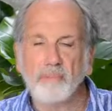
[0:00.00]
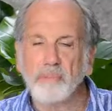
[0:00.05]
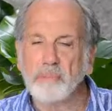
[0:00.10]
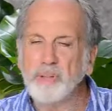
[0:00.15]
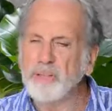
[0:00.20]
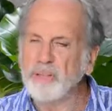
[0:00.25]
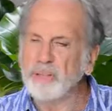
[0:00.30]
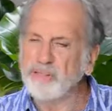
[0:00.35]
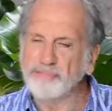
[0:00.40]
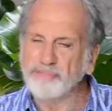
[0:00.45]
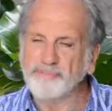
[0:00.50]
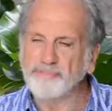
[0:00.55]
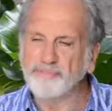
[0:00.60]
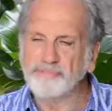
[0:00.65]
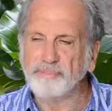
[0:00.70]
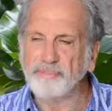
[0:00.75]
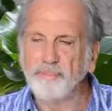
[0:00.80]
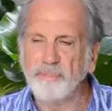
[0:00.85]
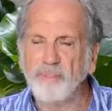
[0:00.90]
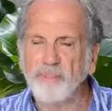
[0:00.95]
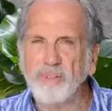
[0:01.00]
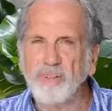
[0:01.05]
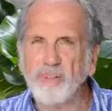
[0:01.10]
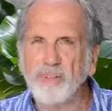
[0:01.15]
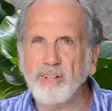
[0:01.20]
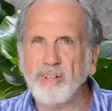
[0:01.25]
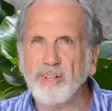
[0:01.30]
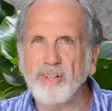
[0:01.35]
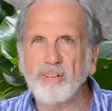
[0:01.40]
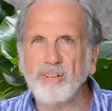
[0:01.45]
But
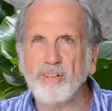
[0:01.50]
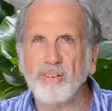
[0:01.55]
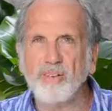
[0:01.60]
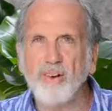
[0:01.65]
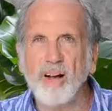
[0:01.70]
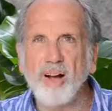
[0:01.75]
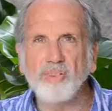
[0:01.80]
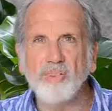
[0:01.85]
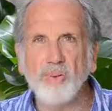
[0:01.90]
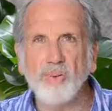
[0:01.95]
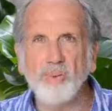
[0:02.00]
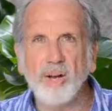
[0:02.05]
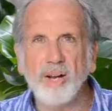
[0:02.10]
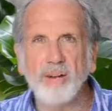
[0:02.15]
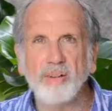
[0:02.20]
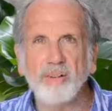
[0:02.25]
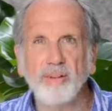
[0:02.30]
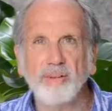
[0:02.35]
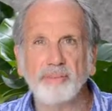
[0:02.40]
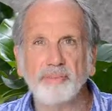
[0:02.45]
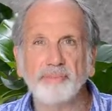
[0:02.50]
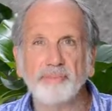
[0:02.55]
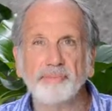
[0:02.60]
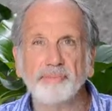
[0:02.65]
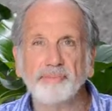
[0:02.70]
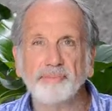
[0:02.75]
it's a lousy way to live.